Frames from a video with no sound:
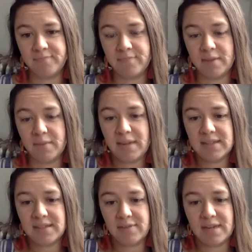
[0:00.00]
The
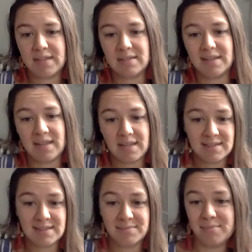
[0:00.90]
price of rice
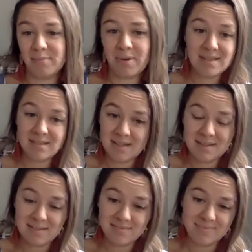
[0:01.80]
is
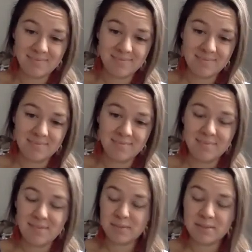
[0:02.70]
priceless.
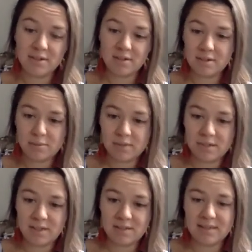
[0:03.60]
This material
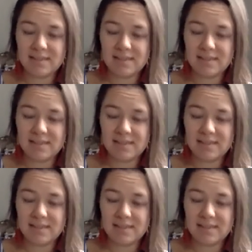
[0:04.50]
world, this